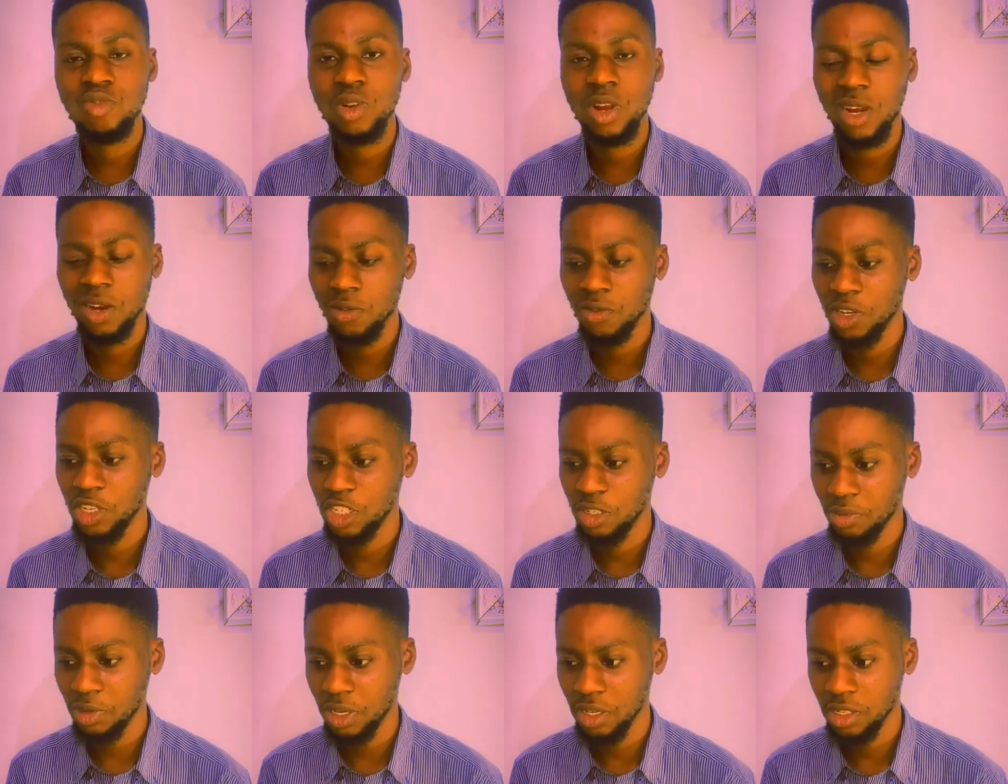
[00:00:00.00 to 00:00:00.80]

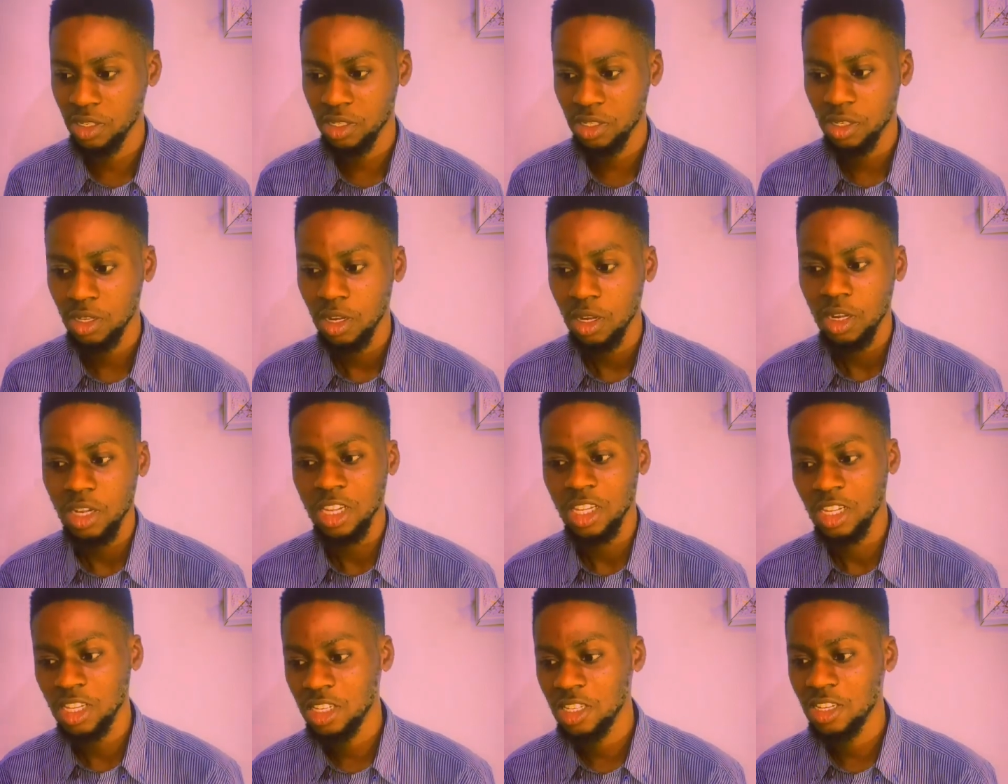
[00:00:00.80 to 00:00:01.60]
arrangement.
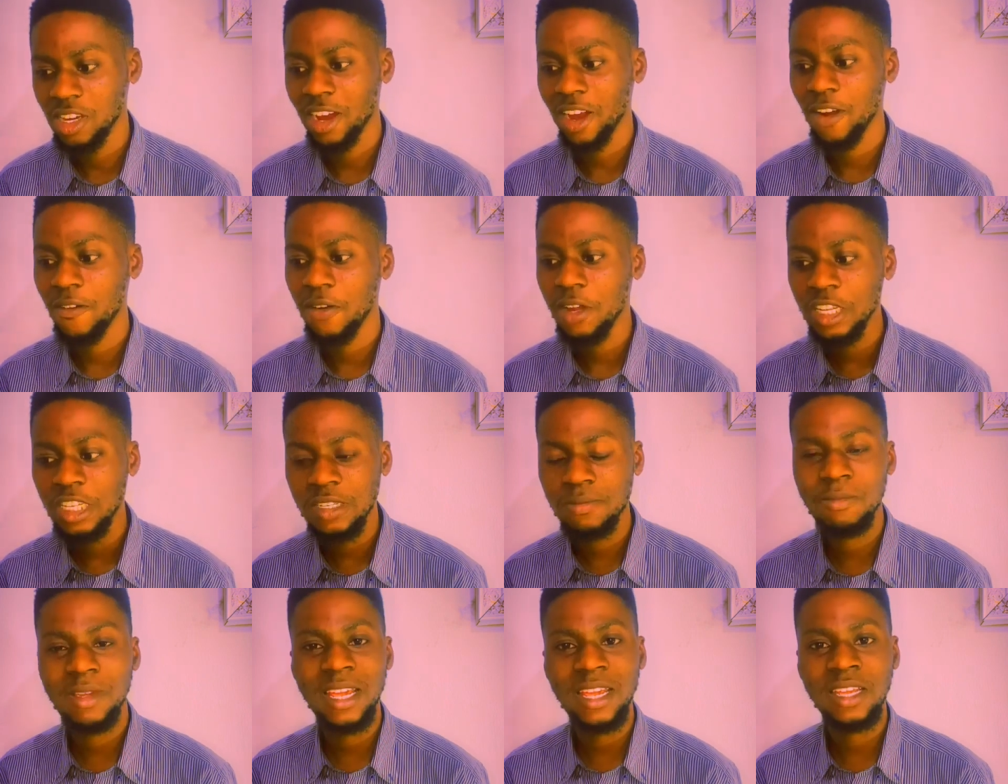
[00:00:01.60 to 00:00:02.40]
Is the
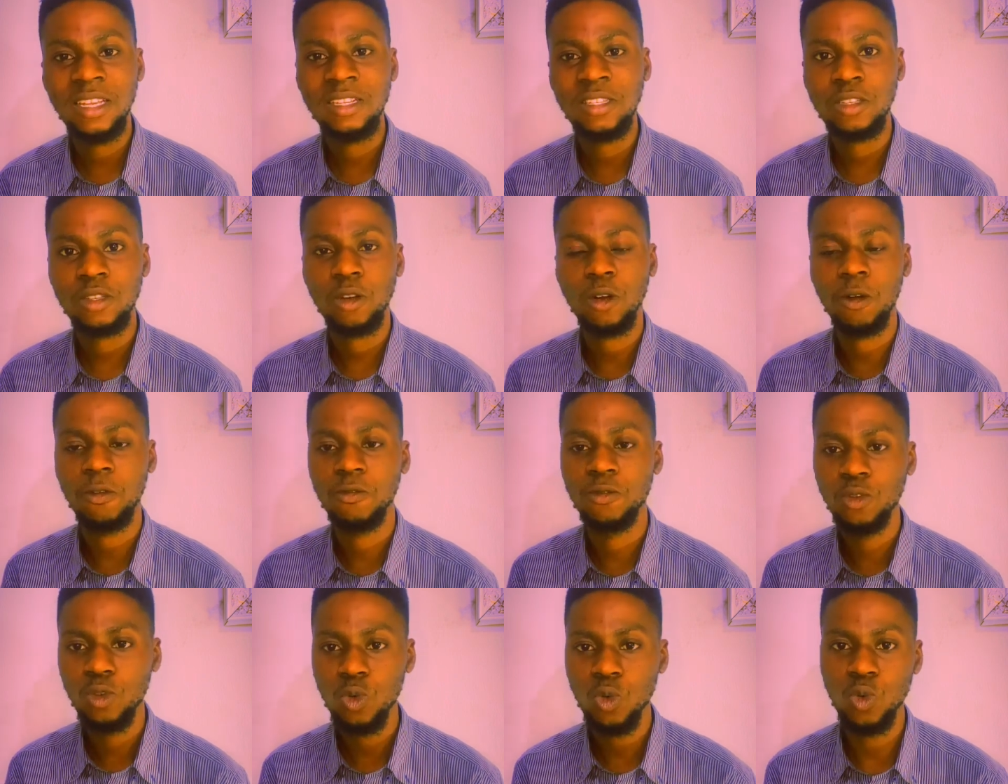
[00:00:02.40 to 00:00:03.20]
arrangement of
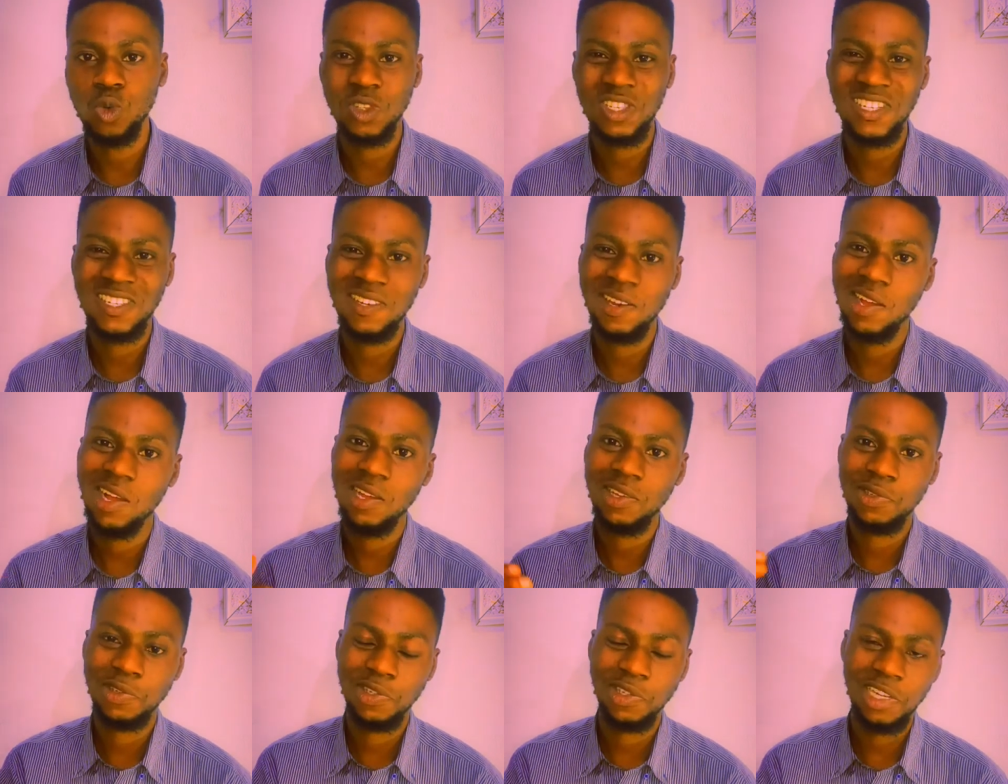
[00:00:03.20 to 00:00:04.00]
notes in
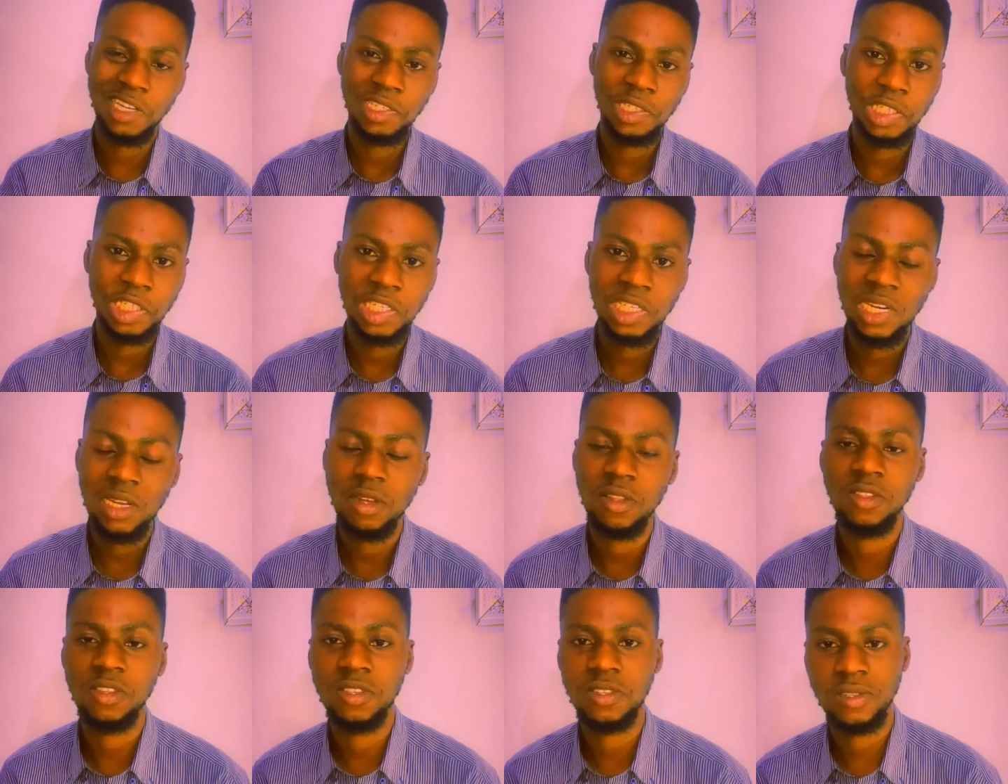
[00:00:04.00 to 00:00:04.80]
ascending
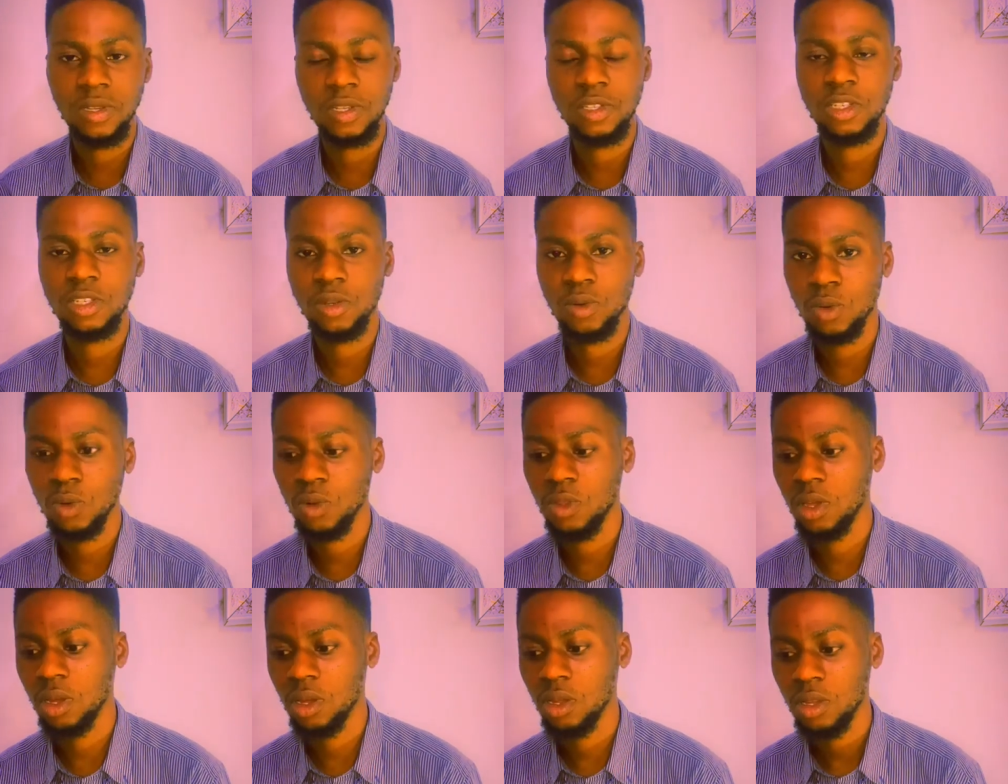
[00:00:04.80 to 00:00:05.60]
and descending
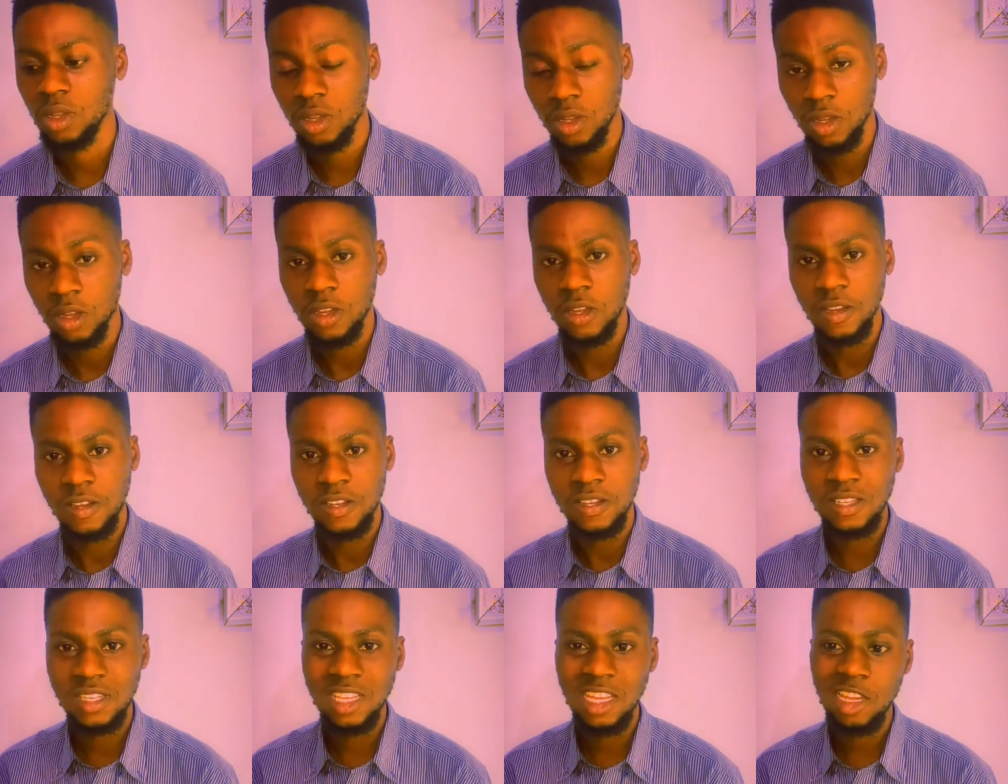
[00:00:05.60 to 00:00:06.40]
order.
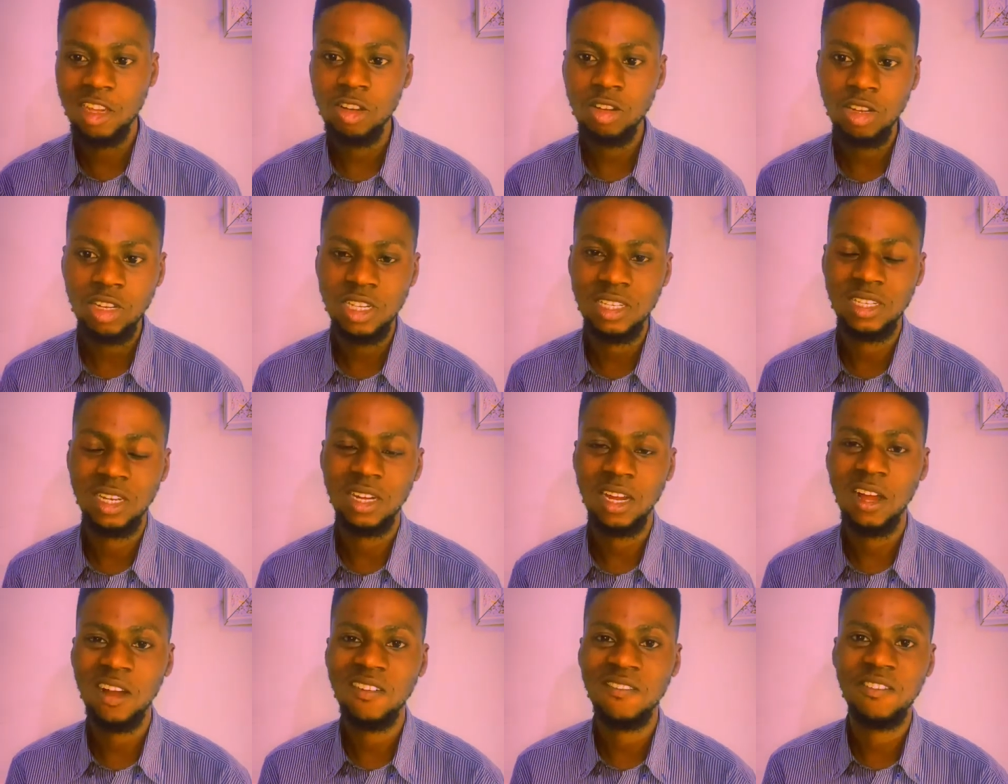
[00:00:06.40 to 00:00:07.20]
Scale is an
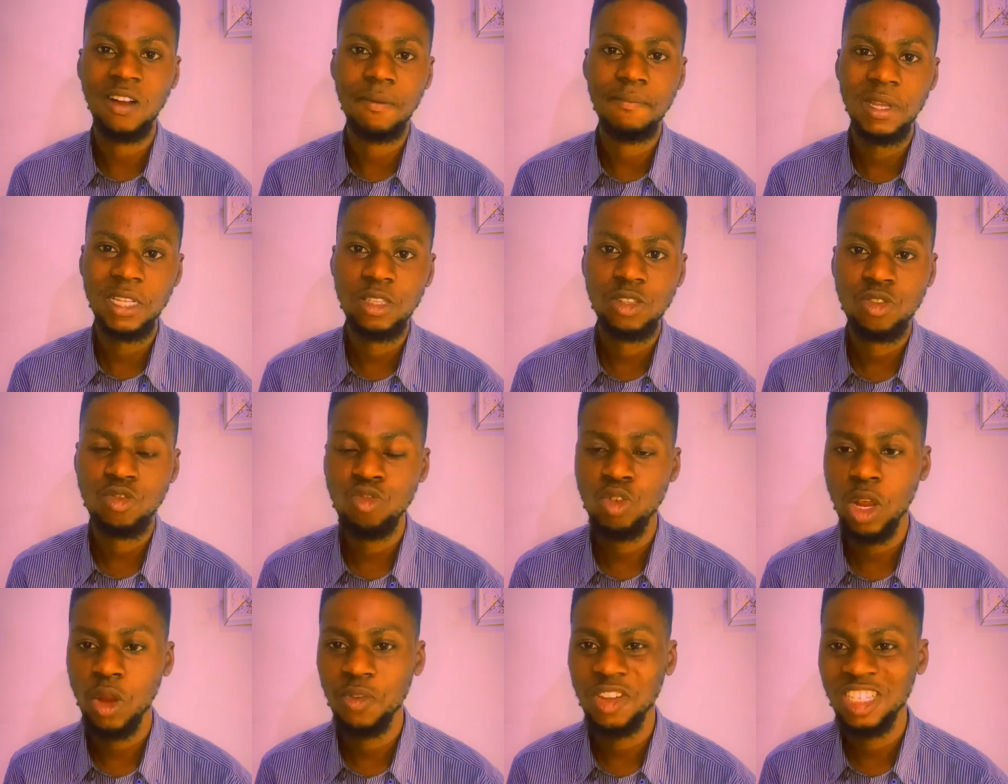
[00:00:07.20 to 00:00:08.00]
alphabetical
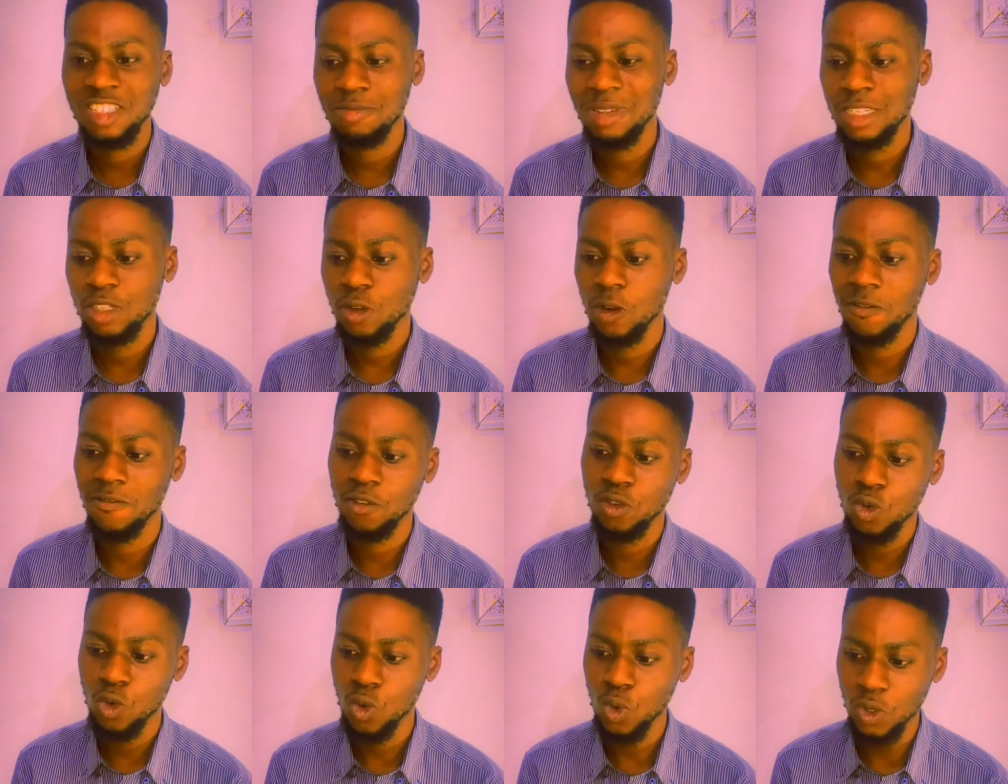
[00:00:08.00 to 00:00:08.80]
arrangement of
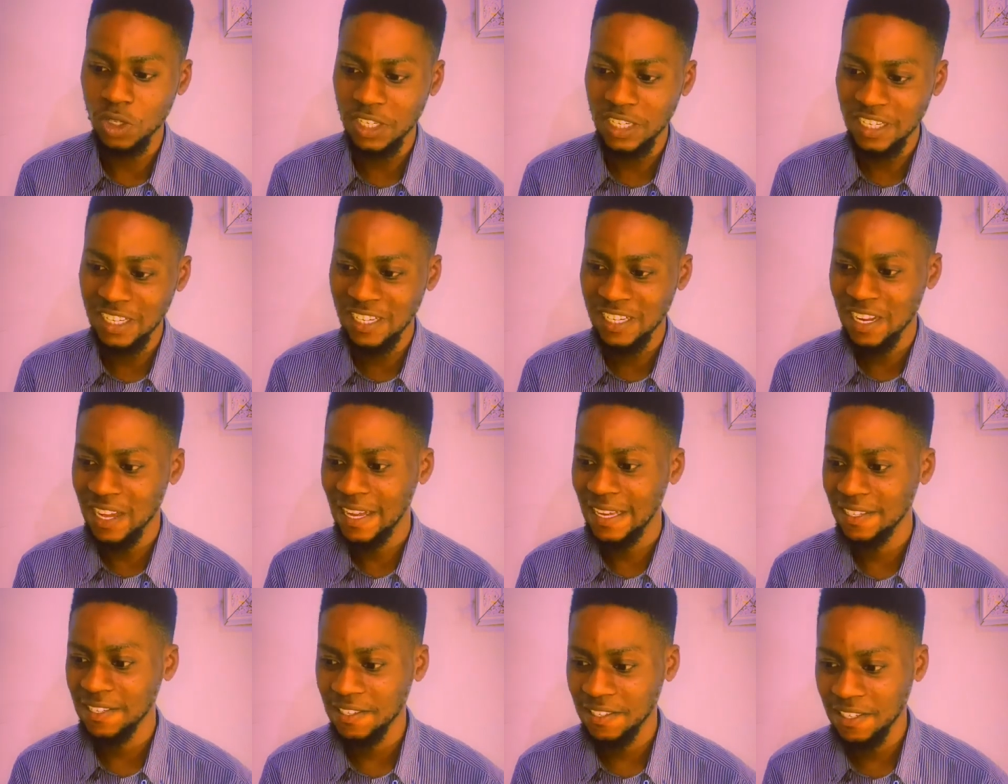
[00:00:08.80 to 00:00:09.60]
notes in
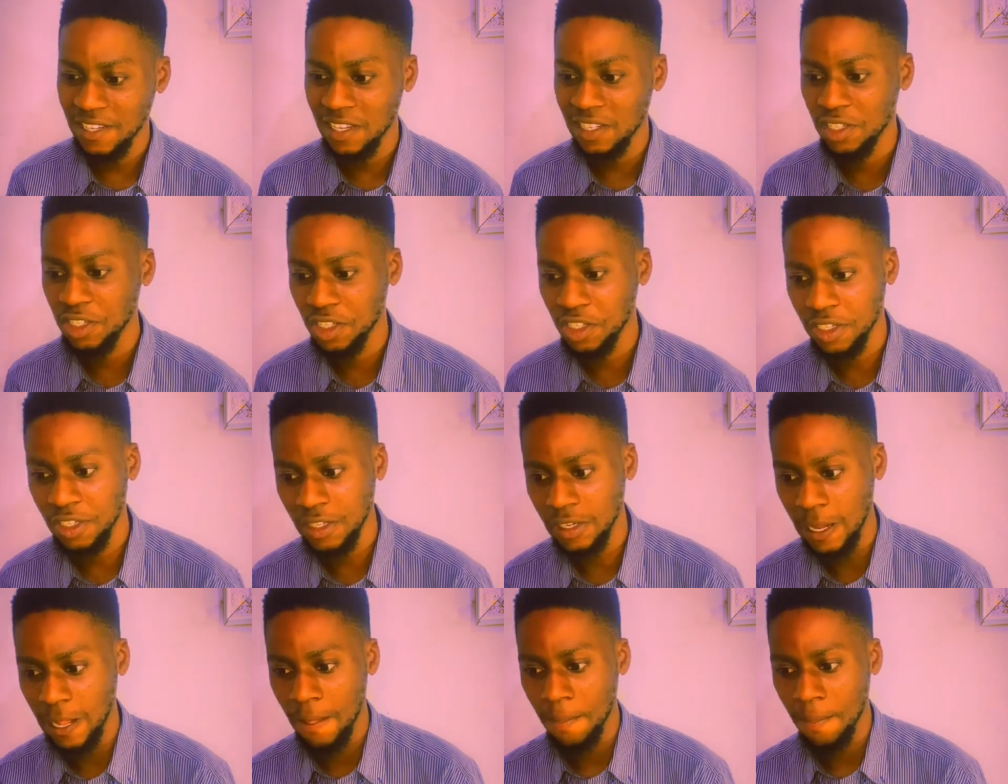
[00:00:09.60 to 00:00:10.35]
ascending